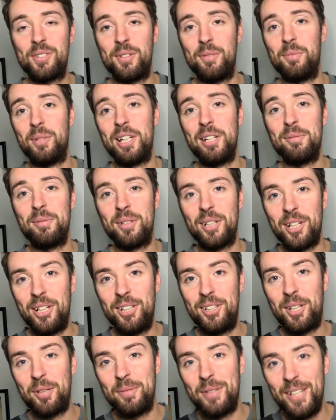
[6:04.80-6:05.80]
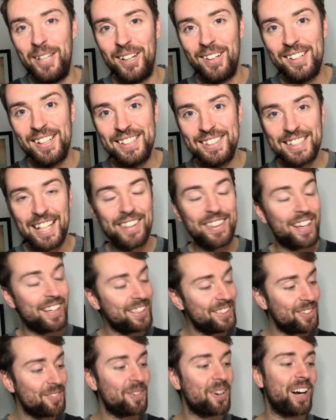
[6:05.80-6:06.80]
than we were, to be honest. You
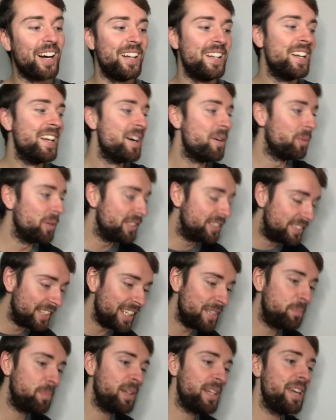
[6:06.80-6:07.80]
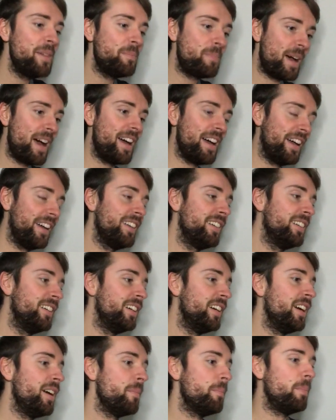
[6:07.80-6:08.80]
know what? We did play better,
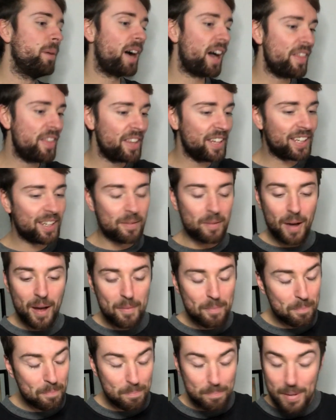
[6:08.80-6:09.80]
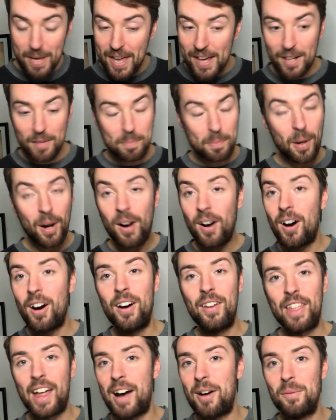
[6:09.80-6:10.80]
but I think a big part
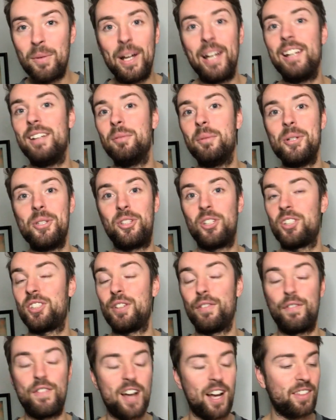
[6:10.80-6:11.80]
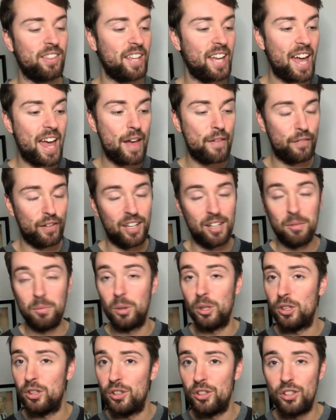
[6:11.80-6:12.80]
of that win was just the fact that Everton
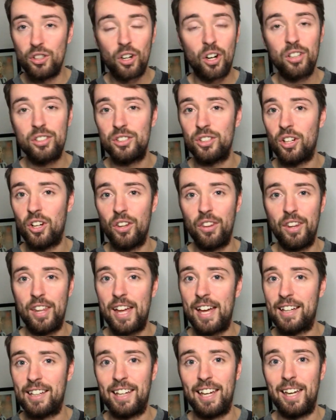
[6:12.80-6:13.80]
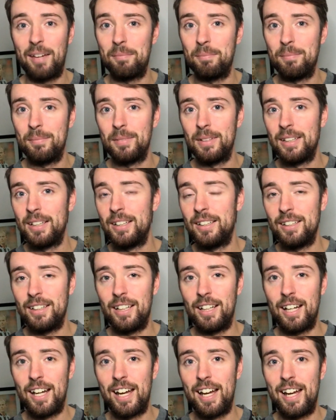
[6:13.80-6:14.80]
were not on their game
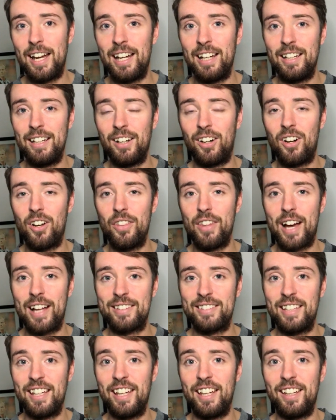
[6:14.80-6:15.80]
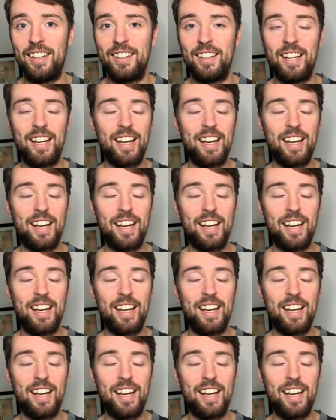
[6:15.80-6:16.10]
on that day.